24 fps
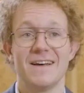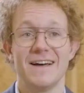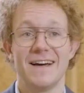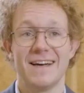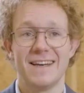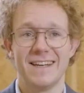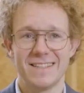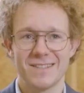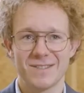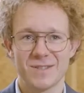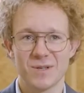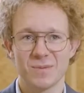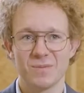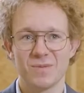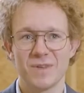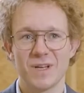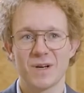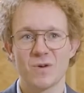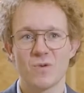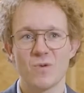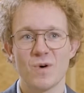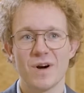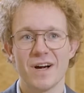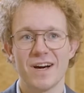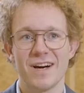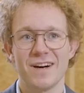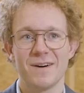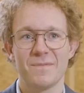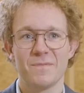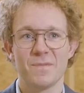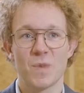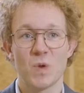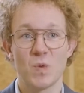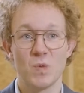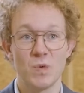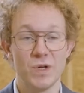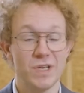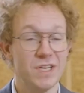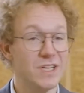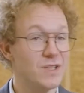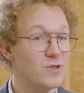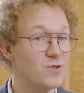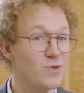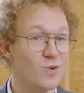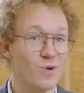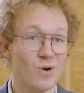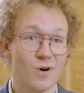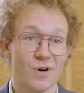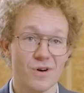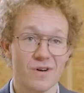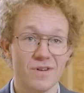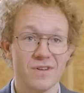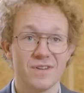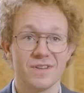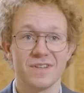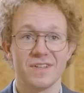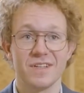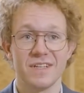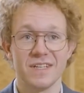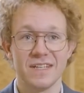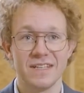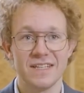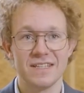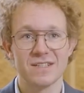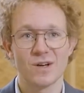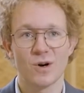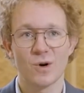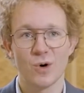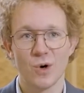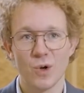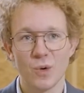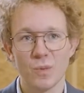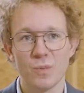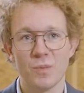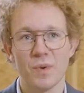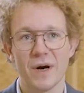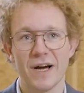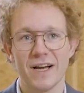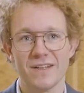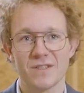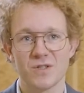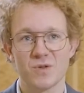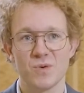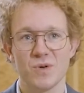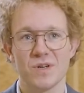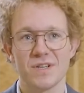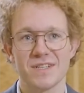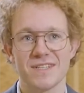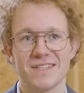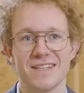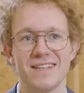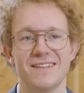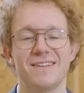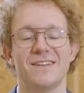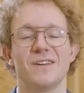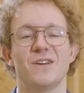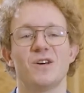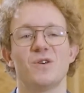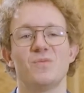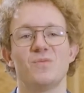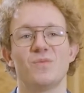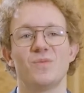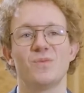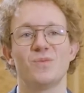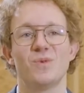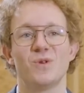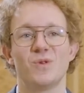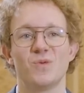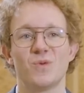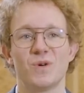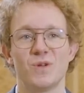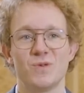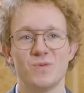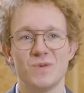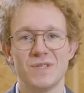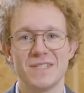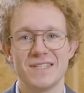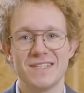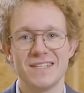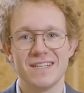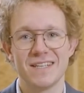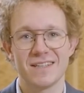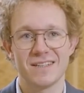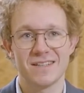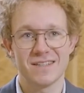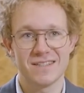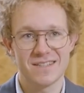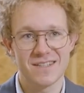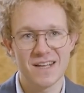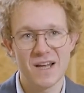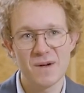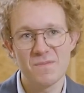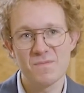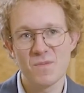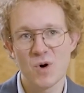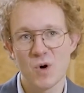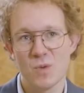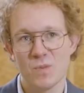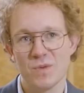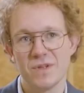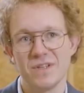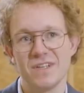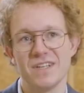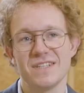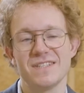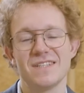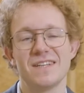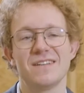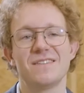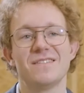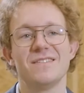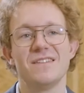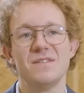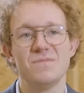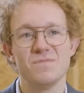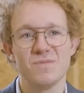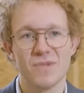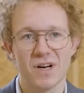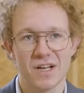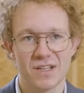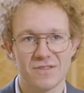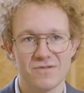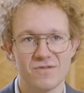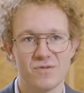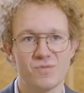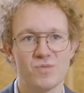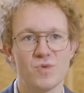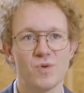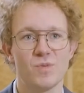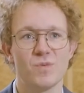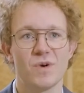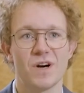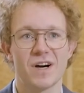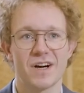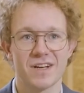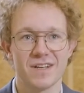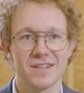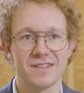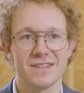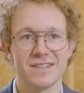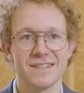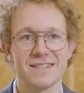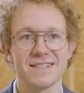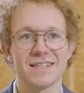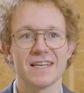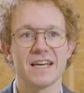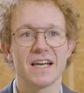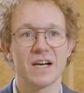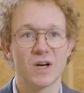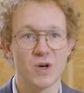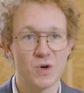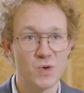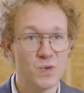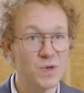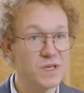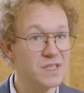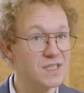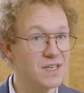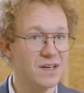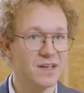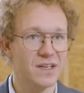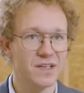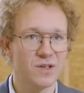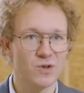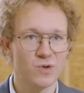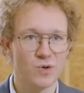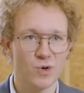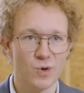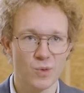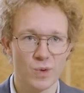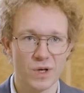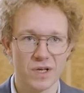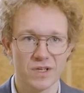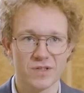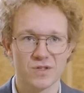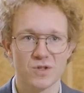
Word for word: And it's something where we need to learn these are all pilots we are setting up, but what we see at the same moment is that the demand from the market is increasingly growing.